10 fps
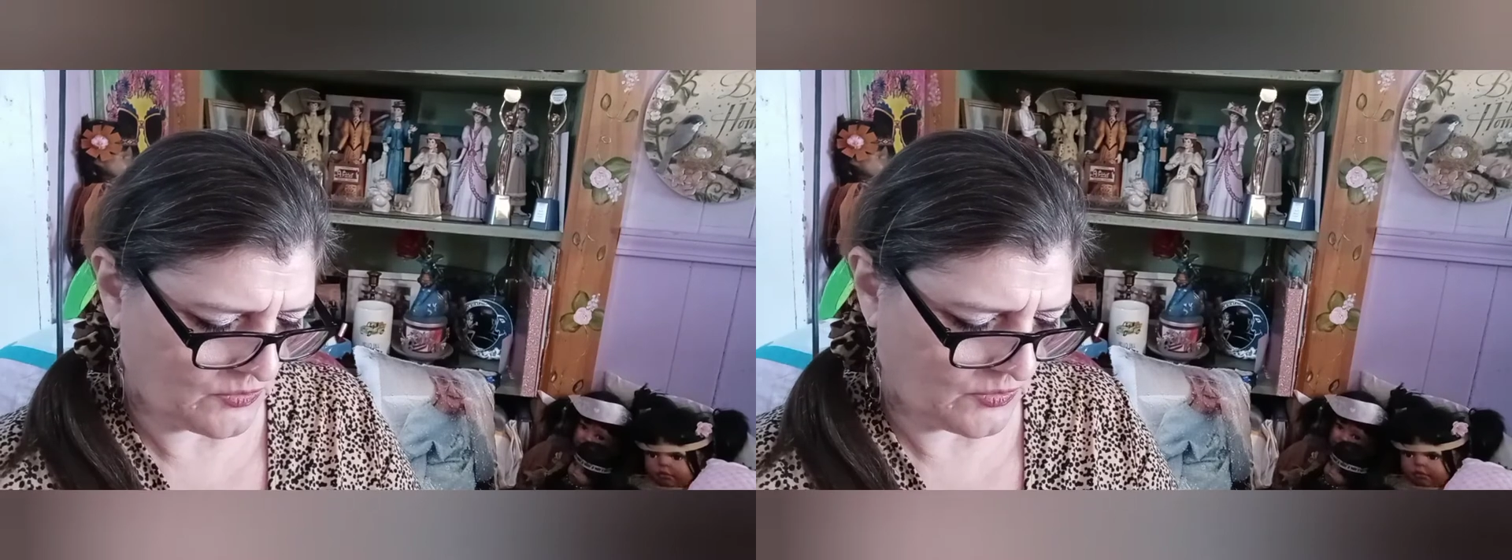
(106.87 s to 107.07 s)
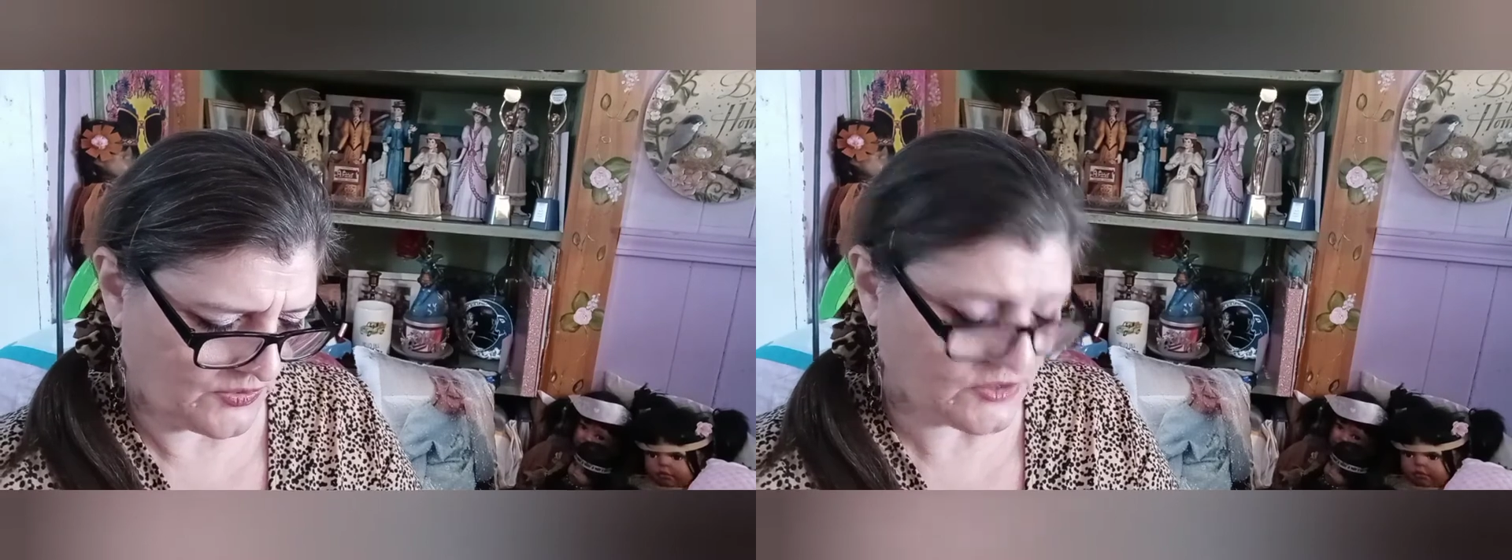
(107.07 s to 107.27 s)

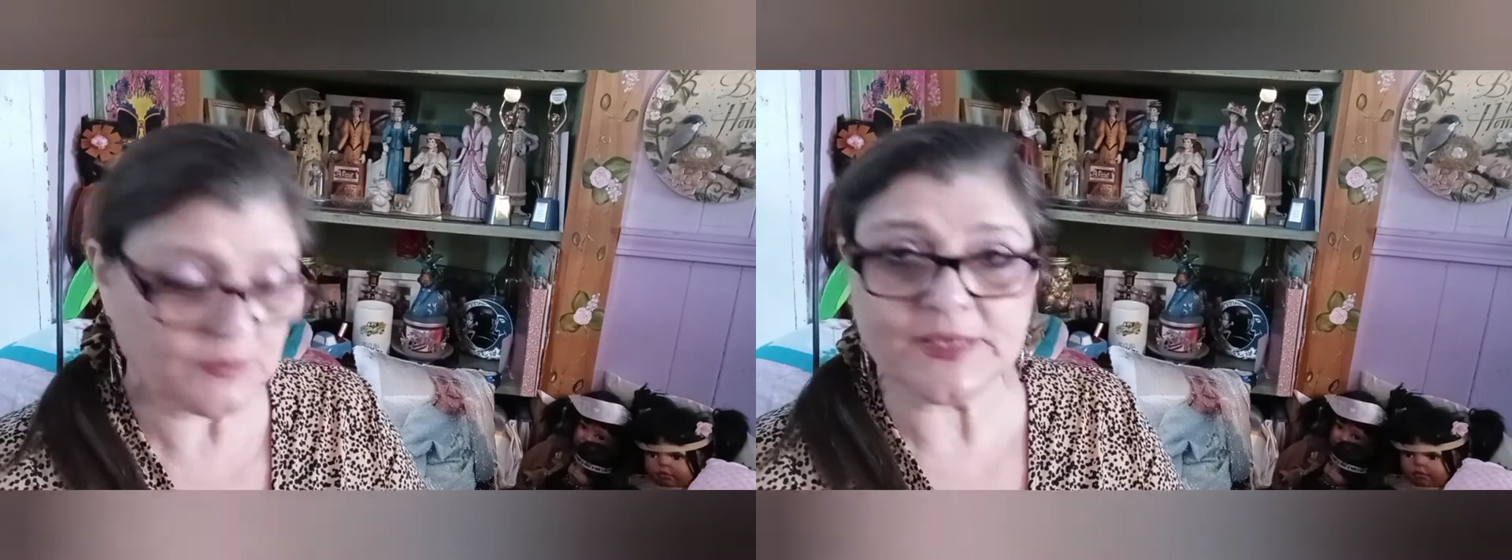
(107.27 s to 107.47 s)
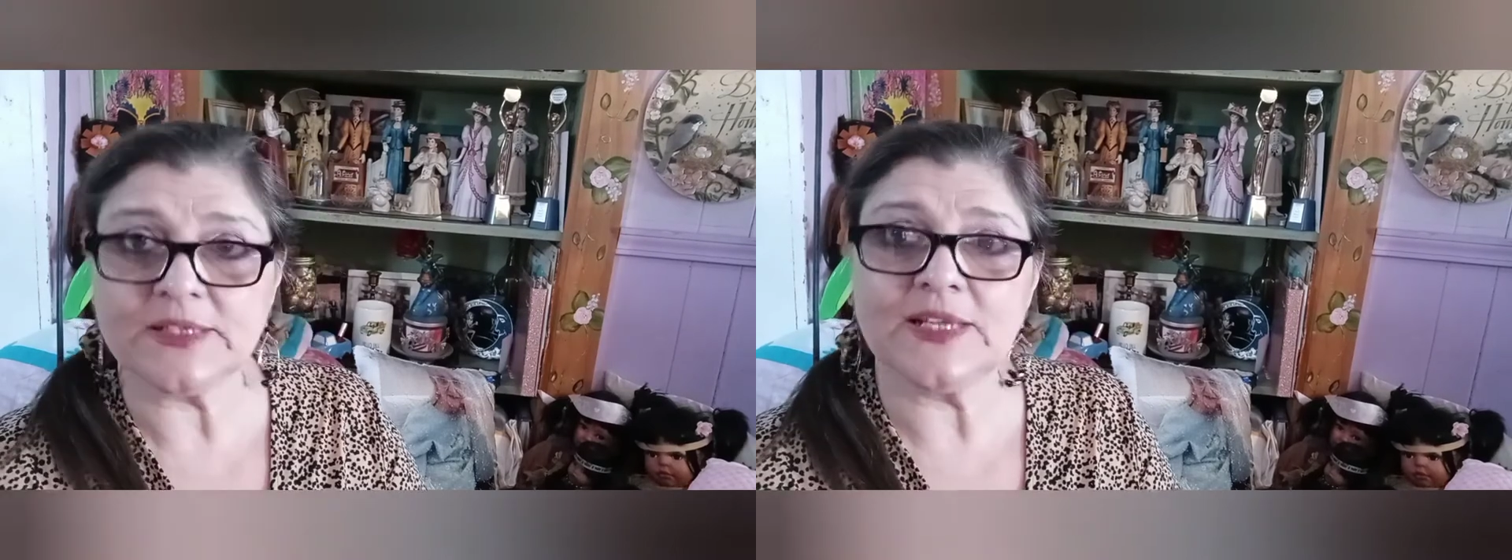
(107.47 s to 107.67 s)
Well, this will
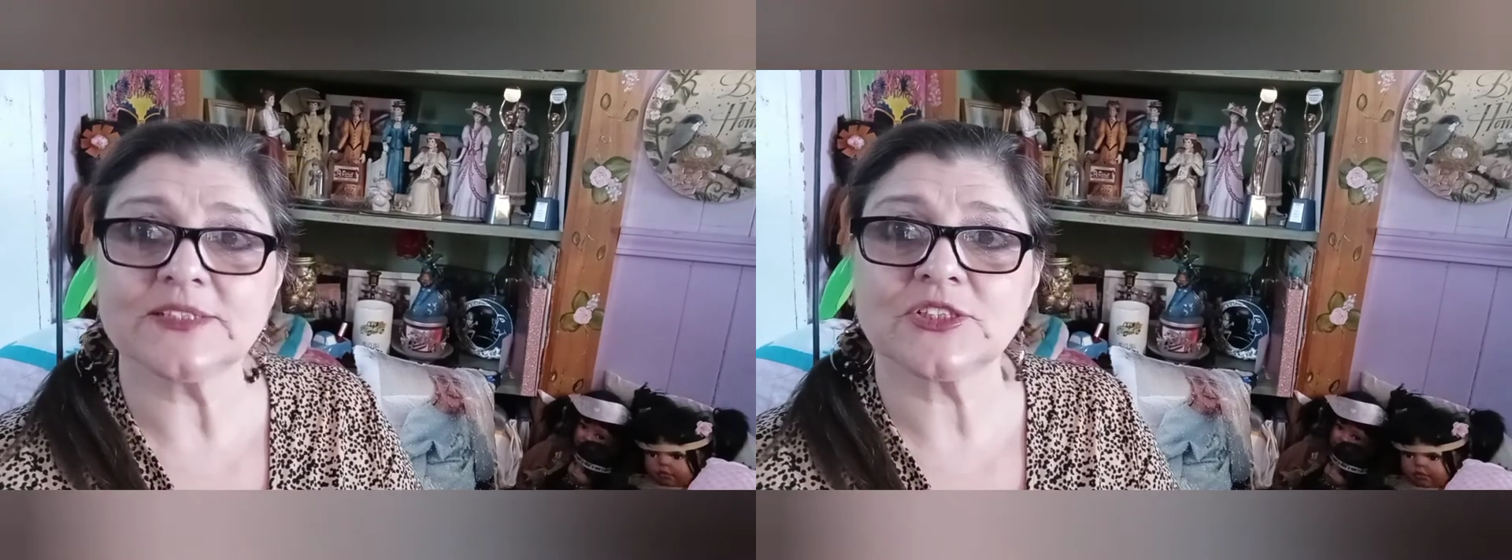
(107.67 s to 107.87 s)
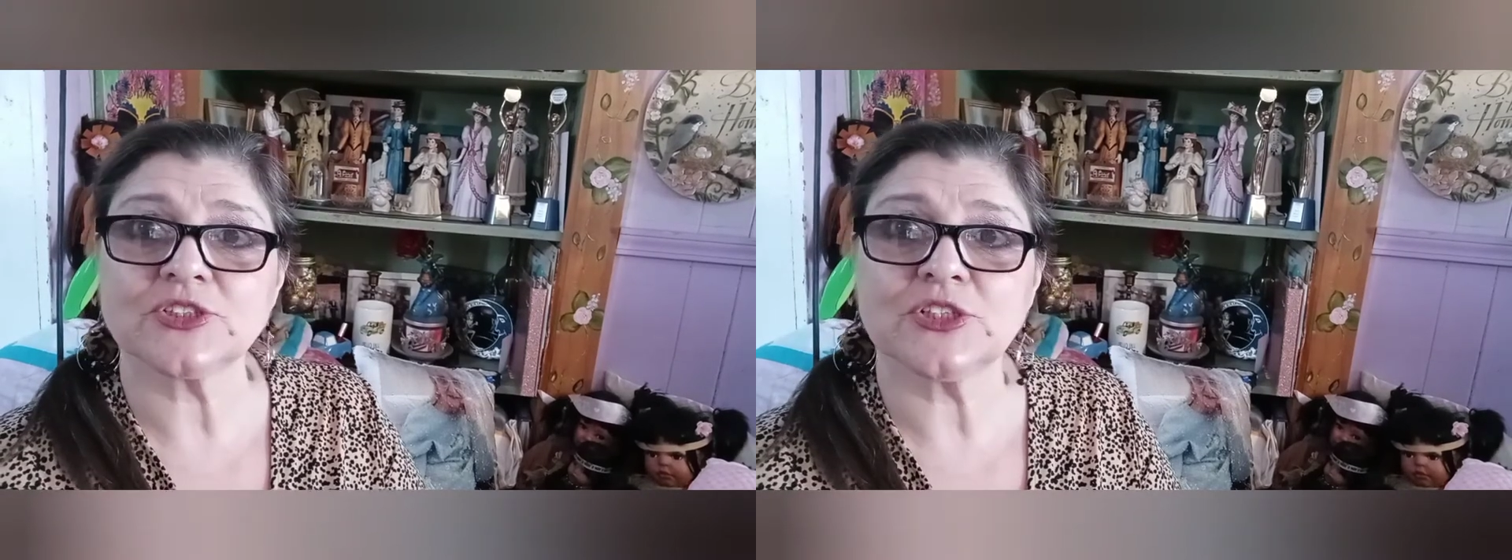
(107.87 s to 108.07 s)
make it
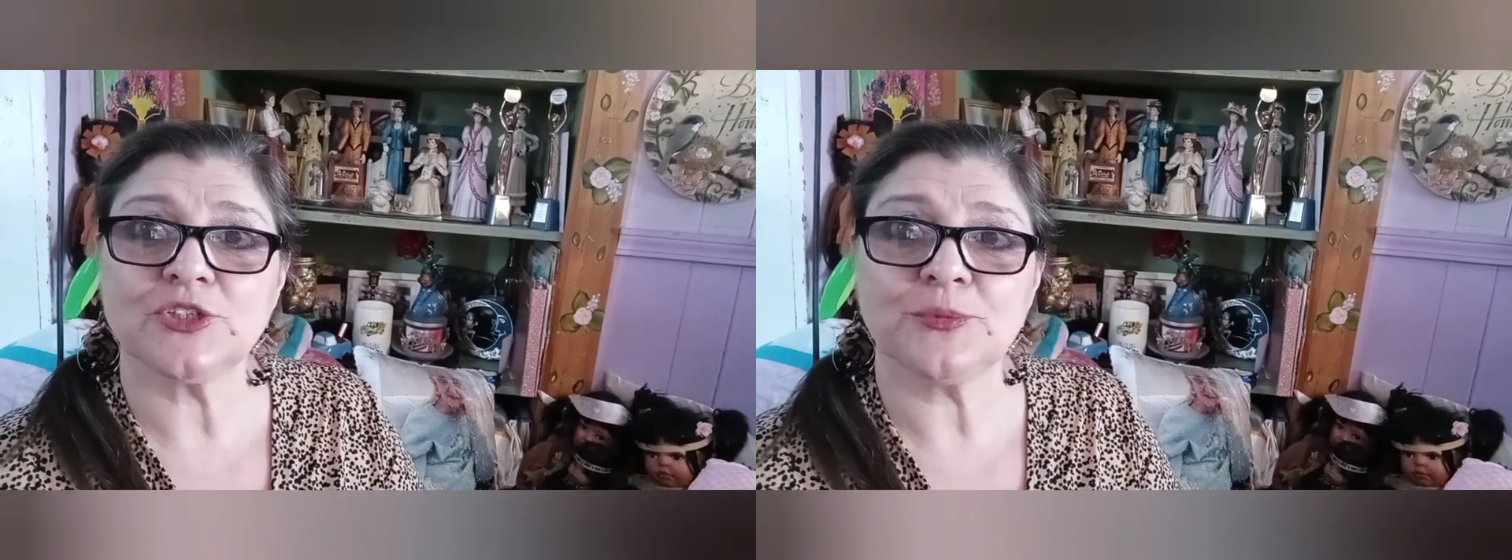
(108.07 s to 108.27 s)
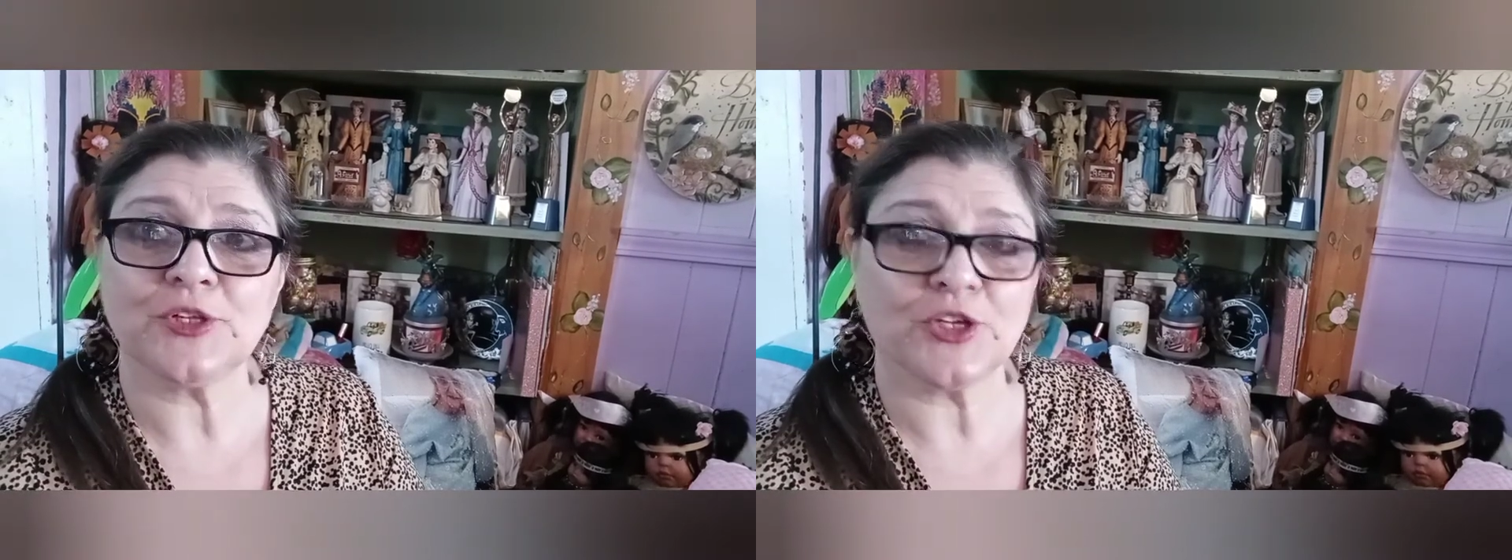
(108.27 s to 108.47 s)
last just a
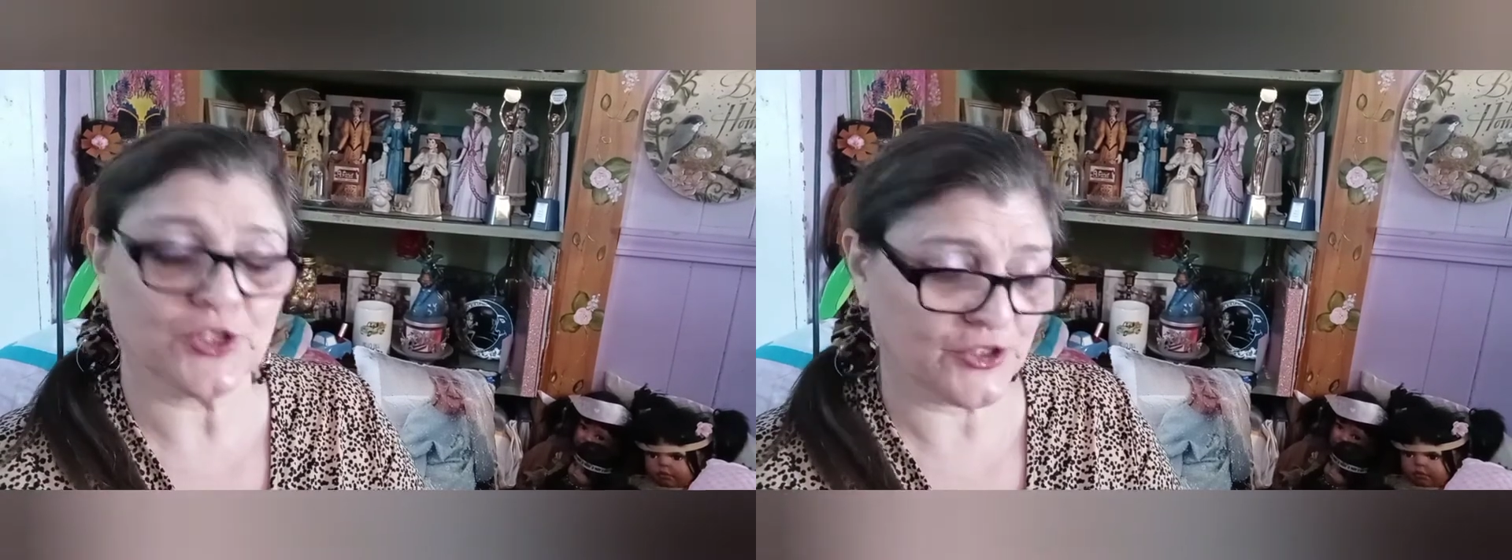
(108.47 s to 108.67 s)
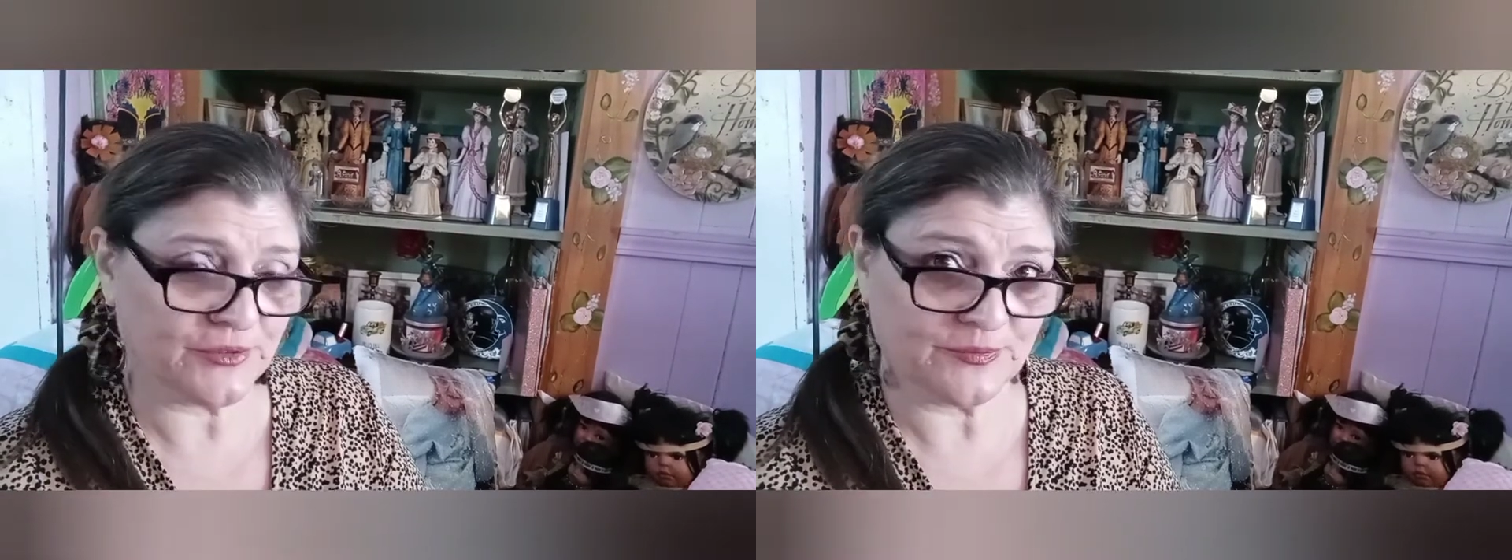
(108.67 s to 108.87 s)
little bit
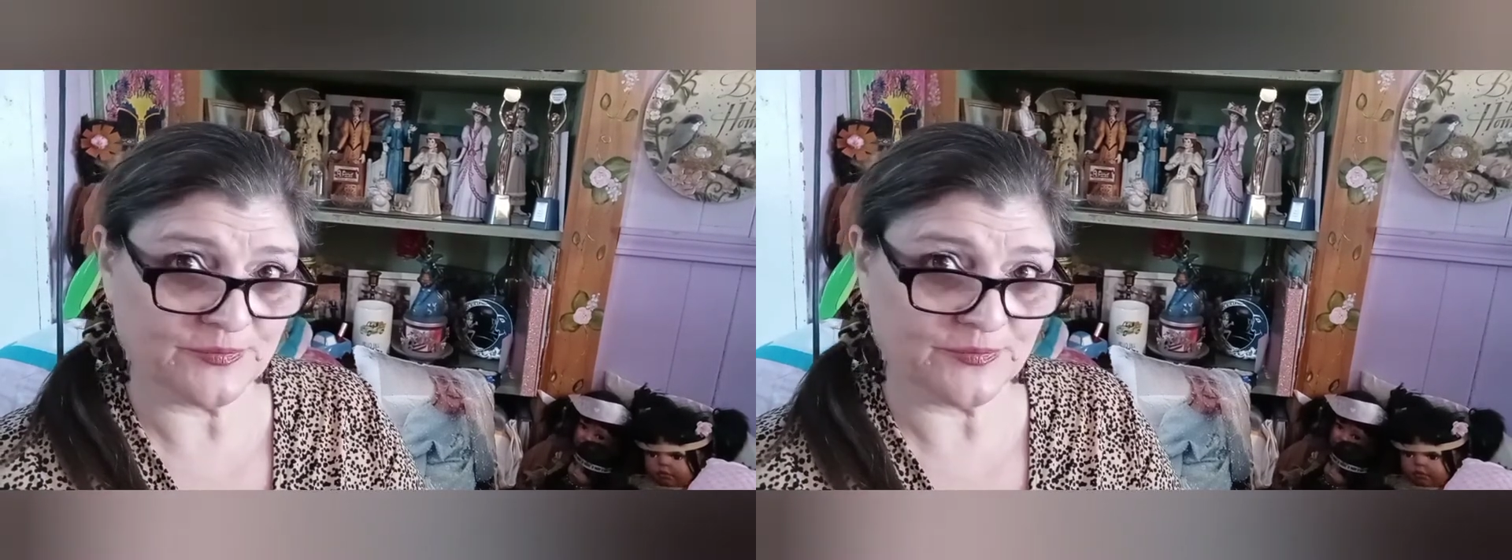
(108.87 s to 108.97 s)
longer.